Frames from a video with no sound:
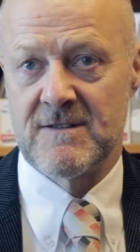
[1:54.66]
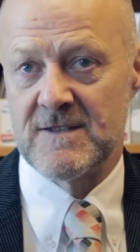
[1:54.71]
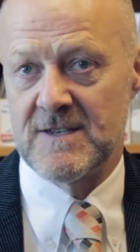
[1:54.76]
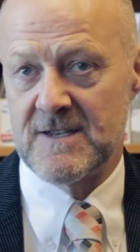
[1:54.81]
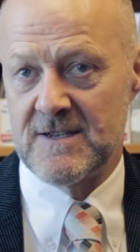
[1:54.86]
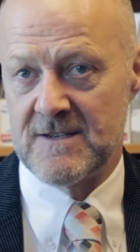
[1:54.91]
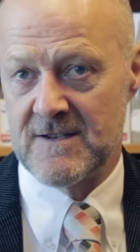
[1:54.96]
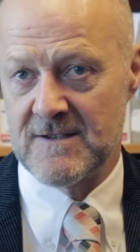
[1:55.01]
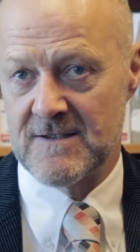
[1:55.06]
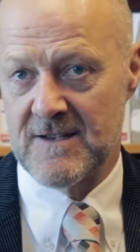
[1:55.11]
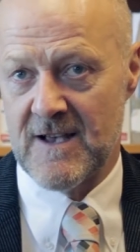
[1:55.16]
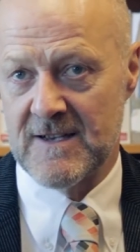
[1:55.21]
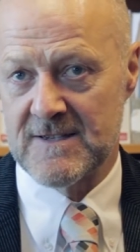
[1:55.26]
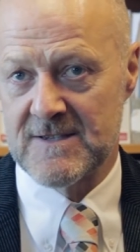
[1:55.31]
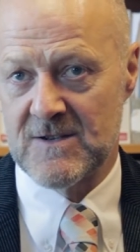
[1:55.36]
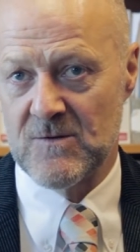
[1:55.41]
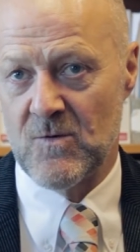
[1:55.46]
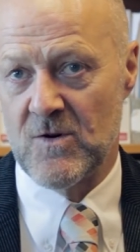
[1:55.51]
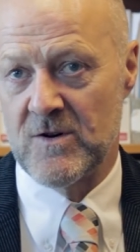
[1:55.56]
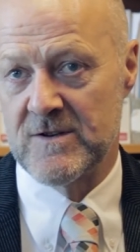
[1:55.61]
the
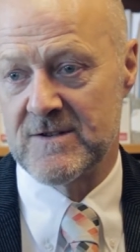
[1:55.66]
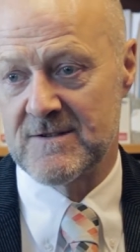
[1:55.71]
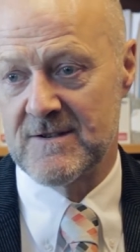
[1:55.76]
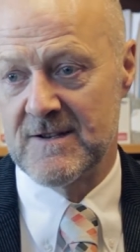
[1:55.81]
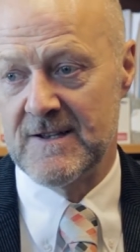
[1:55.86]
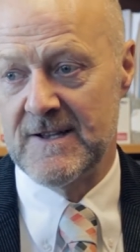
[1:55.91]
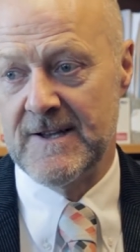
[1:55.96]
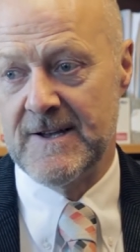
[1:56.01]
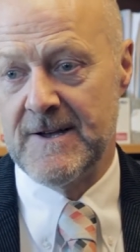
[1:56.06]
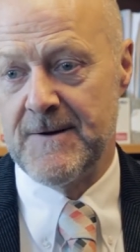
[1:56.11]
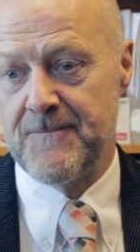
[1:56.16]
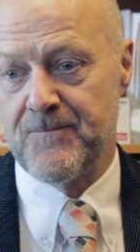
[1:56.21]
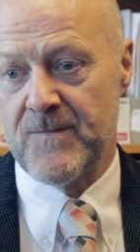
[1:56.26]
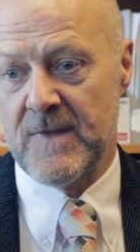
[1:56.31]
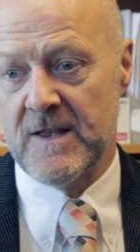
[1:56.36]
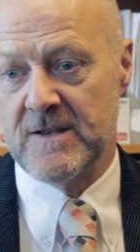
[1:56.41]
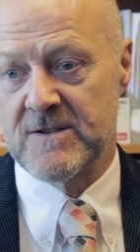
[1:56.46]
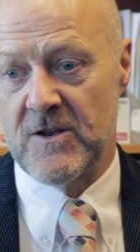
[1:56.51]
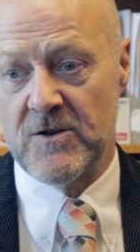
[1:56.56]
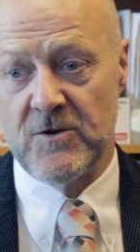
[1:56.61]
disaster was.
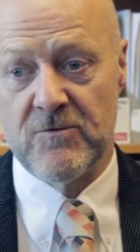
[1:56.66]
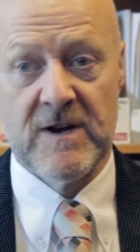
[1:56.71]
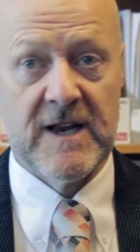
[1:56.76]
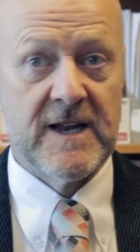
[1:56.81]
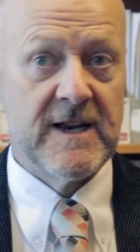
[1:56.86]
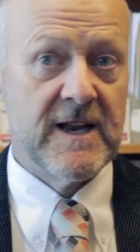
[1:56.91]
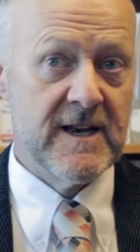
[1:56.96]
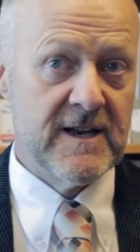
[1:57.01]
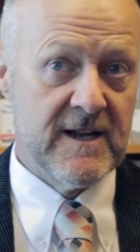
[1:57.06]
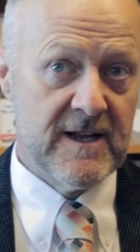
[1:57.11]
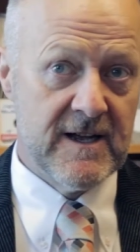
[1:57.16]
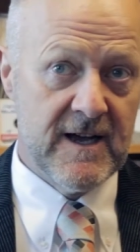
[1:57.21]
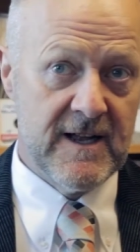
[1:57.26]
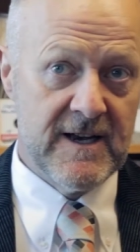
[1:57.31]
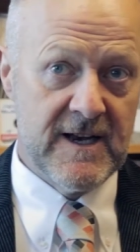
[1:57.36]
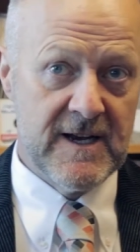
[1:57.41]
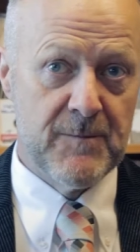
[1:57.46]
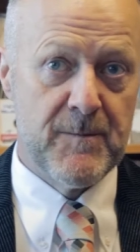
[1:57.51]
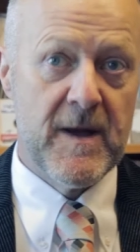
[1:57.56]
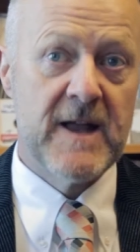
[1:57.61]
So you really need a, an
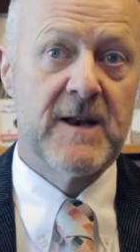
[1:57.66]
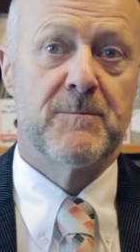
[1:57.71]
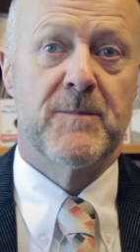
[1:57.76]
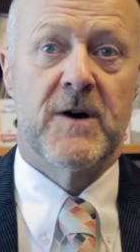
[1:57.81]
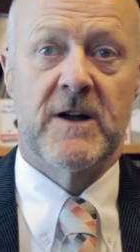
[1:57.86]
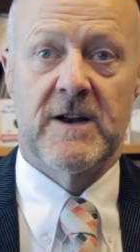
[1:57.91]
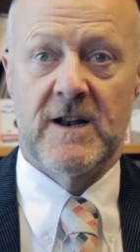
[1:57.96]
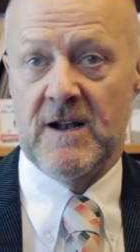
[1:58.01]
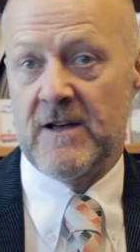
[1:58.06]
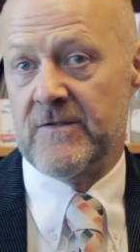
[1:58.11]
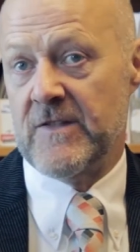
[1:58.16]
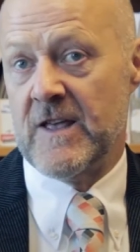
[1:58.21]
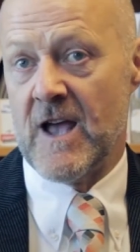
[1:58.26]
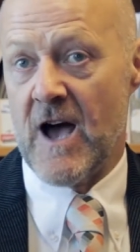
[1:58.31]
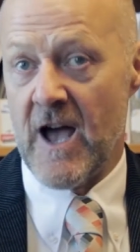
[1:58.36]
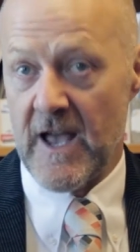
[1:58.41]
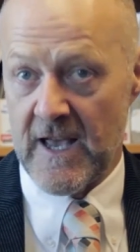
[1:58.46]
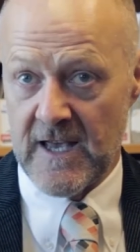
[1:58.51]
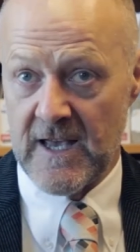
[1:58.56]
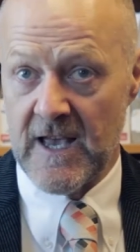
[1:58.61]
independent body like the
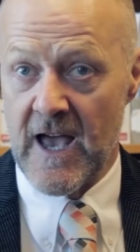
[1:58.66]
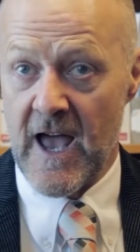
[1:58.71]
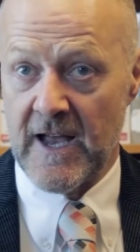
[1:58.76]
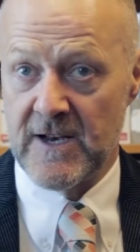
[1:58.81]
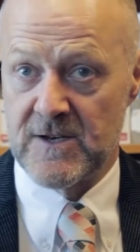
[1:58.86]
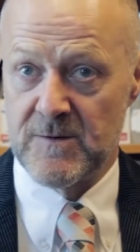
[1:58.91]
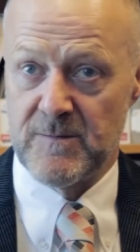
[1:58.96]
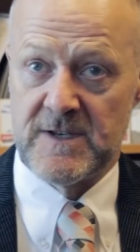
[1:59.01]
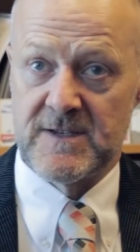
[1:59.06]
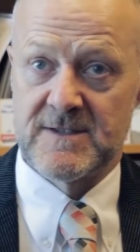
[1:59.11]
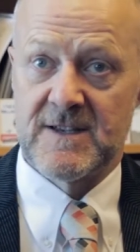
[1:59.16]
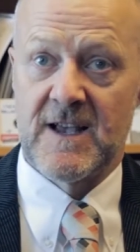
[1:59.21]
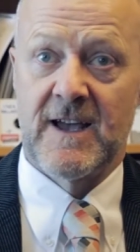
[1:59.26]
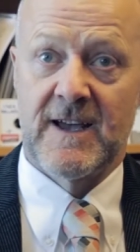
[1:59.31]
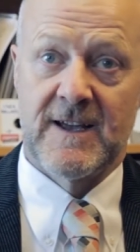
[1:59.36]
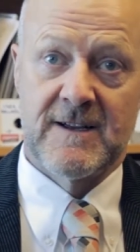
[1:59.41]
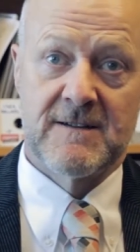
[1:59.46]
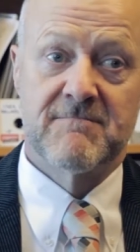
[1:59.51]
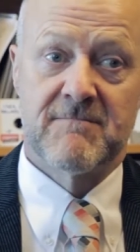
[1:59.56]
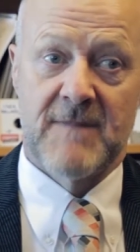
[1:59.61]
I A E A to be
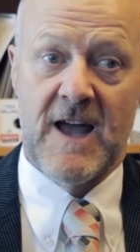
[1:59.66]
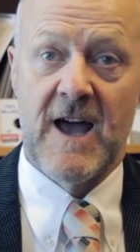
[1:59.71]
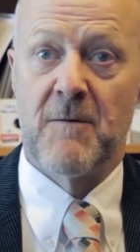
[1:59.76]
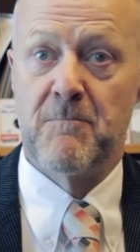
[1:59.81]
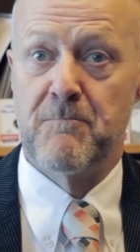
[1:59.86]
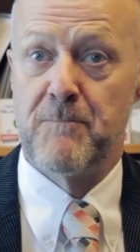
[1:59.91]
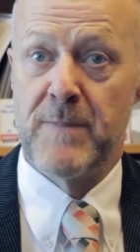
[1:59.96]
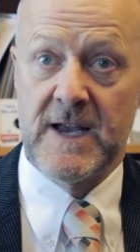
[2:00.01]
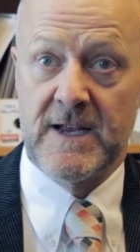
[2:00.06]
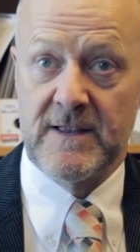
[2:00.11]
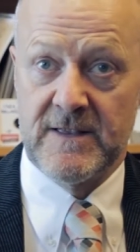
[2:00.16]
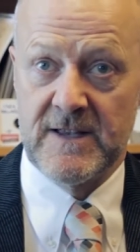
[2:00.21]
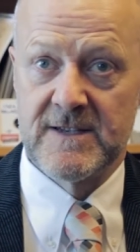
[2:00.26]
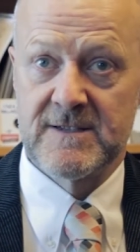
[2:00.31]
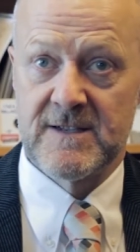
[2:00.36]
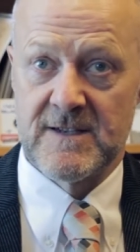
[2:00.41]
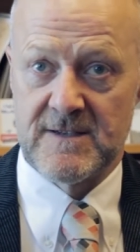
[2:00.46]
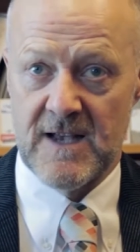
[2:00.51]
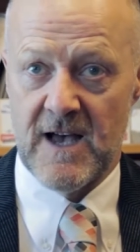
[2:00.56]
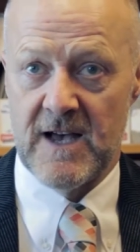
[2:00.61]
saying how big this
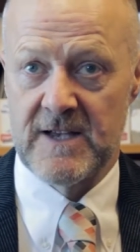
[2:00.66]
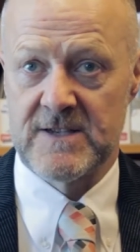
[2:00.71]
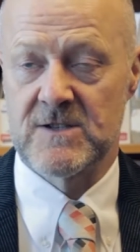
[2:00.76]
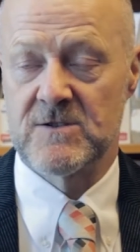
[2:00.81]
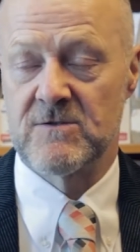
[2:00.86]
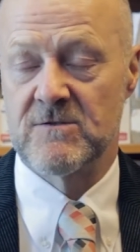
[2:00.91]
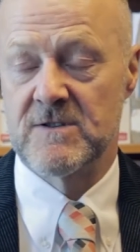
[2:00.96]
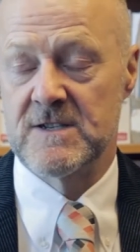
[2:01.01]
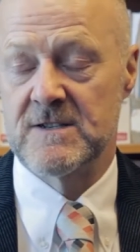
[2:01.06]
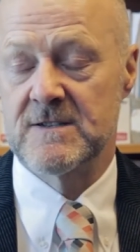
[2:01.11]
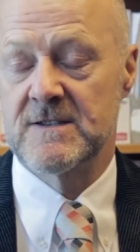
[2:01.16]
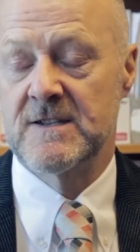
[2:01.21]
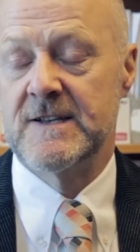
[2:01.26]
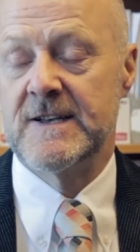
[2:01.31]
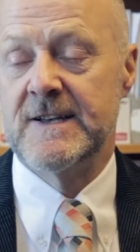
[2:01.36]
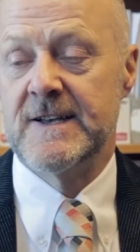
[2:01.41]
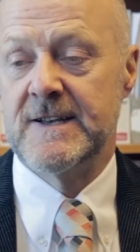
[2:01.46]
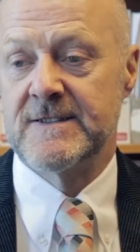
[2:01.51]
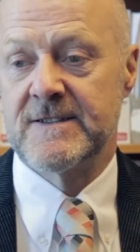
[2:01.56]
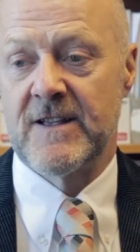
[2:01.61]
disaster is.
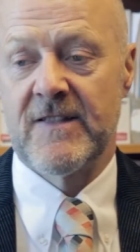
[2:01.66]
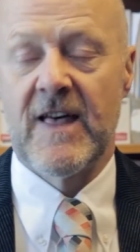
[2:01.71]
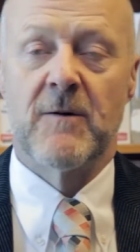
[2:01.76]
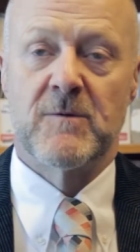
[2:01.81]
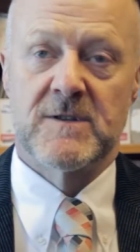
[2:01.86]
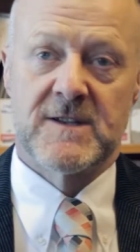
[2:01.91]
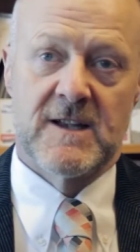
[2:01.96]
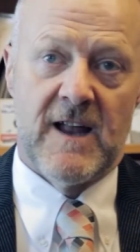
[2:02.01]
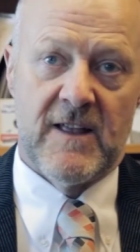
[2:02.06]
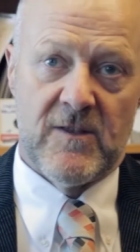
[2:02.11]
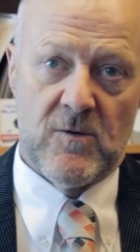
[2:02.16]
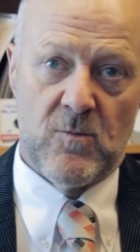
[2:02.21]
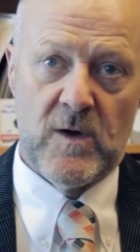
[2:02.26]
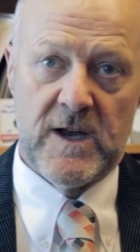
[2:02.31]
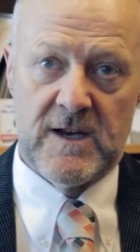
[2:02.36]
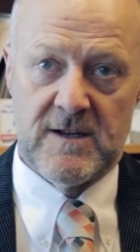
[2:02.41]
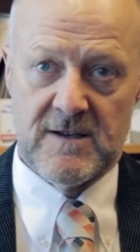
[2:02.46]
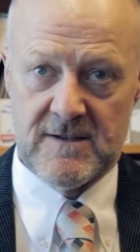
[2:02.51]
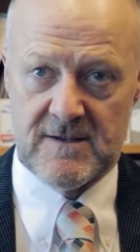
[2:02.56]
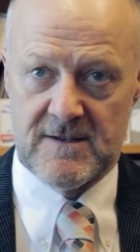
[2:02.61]
So that was another
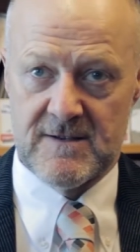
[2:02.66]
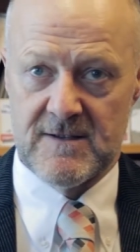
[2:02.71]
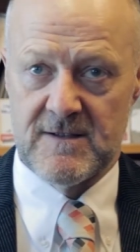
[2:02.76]
weakness